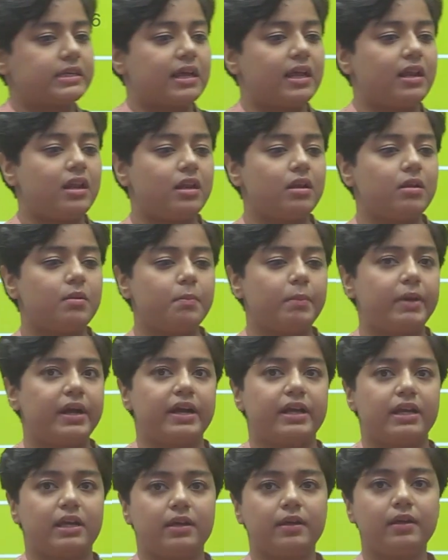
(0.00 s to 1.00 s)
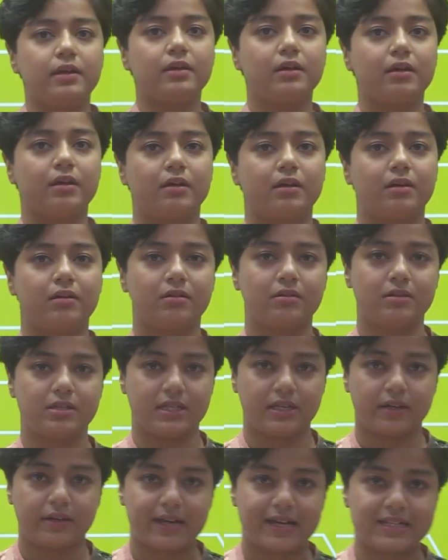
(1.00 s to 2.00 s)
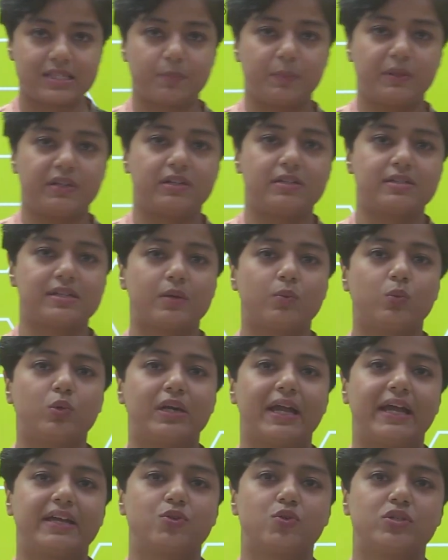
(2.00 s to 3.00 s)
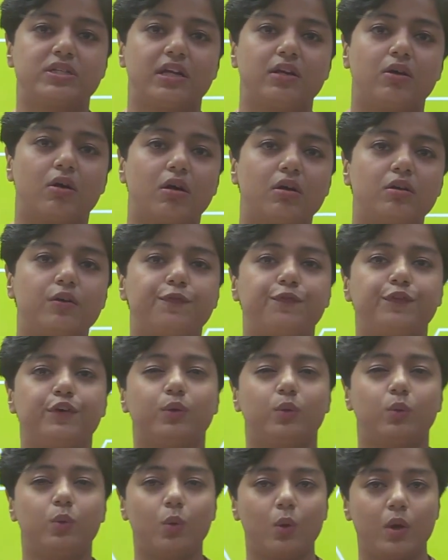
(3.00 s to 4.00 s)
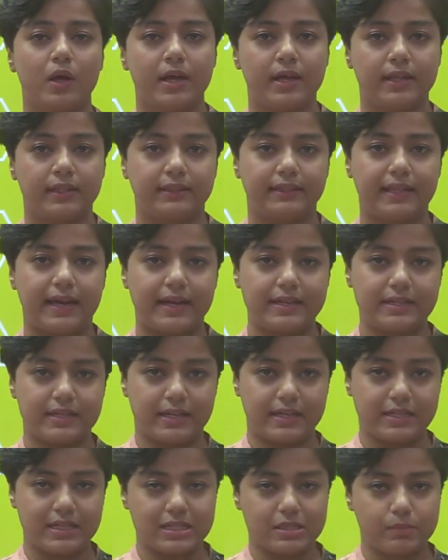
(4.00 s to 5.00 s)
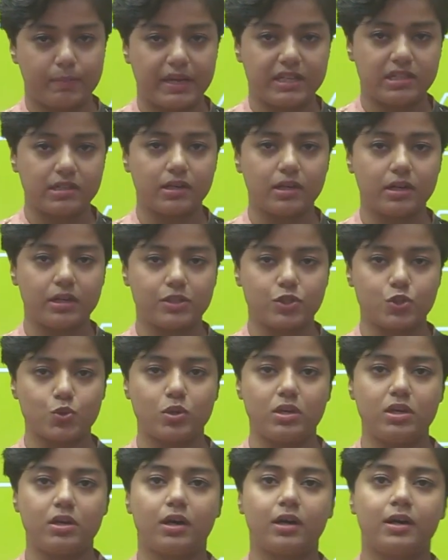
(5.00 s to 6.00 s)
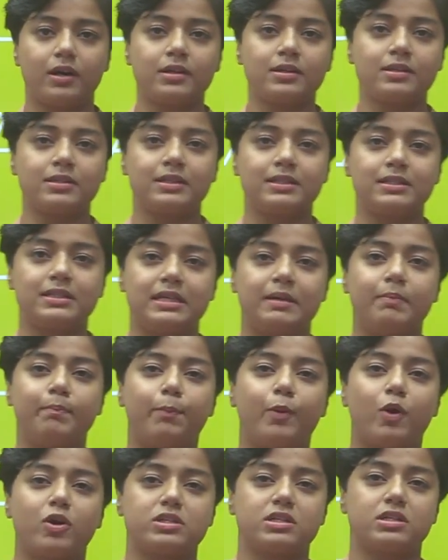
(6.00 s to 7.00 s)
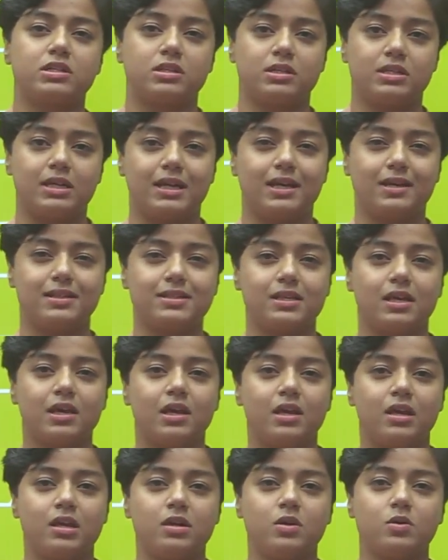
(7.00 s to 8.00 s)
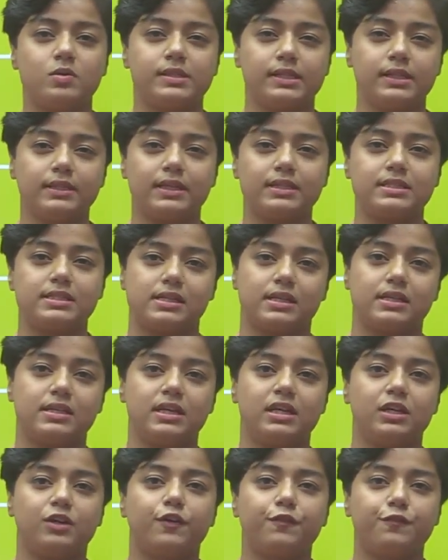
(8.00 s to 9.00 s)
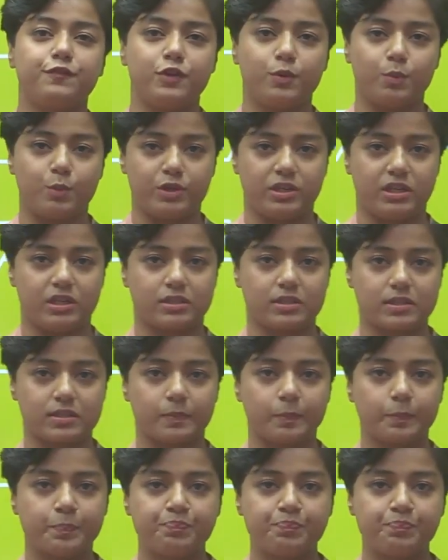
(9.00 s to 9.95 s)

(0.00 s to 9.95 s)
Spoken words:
tell my dear aspirants, I would like to tell all of you that it is better to learn the important days using the technique of mnemonics.